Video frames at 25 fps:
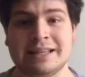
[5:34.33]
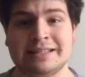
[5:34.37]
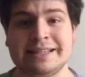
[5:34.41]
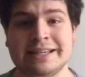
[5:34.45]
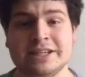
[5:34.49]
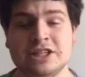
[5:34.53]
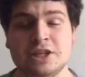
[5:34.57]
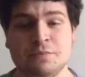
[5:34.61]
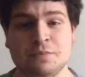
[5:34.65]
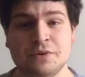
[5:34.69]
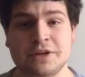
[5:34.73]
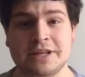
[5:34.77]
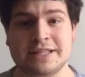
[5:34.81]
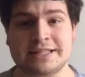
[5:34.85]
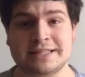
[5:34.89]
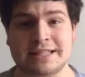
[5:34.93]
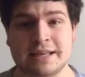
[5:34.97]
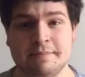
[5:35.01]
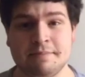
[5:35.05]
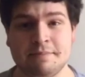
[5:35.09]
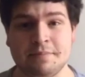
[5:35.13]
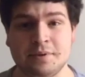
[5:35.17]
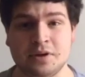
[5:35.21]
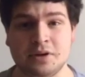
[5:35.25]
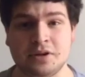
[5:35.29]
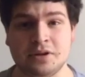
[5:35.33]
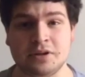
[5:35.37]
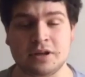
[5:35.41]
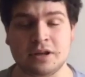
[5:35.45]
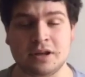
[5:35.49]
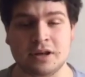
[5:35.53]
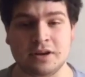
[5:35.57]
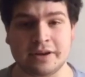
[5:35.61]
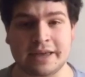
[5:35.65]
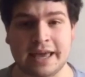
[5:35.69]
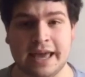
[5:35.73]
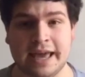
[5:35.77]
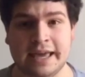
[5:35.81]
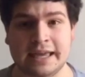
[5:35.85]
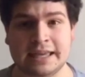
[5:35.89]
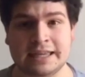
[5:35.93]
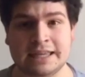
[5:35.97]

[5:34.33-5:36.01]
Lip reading: actually pretty simple, okay?